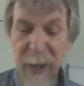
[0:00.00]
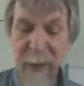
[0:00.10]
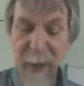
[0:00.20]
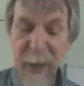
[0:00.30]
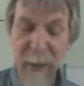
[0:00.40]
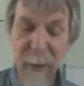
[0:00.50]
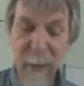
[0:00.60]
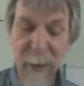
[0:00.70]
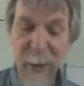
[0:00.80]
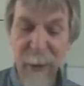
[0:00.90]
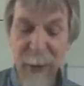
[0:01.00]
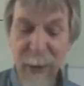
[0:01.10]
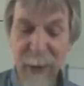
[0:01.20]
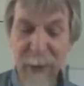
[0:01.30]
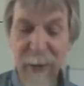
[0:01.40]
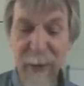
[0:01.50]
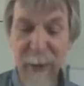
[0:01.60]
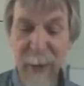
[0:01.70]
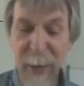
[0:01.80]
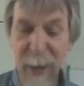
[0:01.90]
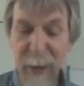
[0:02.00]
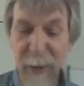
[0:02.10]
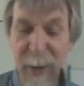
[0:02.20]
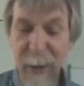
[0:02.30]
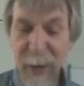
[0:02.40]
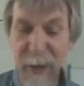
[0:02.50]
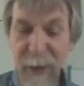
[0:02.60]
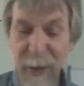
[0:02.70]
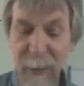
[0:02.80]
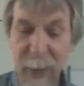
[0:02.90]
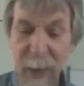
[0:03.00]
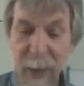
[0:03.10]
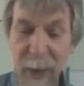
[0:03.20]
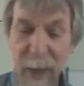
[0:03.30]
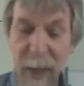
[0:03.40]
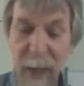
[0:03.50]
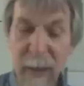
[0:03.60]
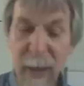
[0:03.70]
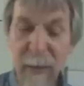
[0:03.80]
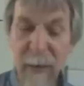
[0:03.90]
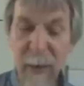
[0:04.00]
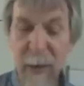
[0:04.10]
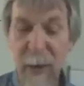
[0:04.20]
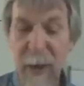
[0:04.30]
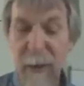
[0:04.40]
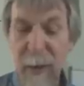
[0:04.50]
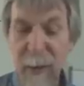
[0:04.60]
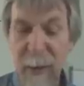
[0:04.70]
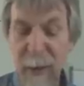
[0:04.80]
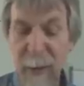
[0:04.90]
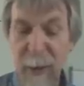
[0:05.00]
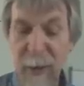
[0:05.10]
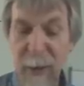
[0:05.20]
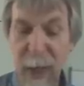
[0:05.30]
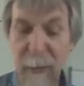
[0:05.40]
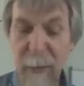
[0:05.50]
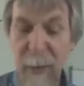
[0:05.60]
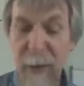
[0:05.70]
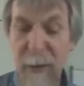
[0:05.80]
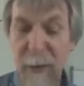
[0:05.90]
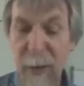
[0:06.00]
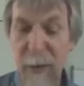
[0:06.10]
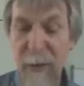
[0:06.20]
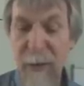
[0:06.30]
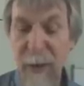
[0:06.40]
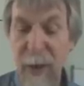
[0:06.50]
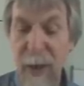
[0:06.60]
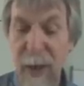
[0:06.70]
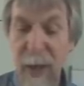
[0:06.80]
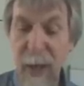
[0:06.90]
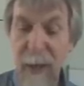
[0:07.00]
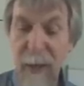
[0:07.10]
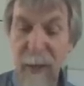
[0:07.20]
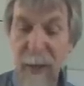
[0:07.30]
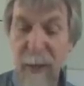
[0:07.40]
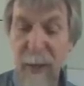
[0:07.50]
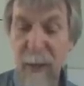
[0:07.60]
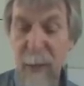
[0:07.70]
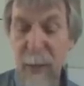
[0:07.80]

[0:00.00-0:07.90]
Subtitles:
So as a fault, we are considering metal migration, and as a consequence, we could have no service, and there could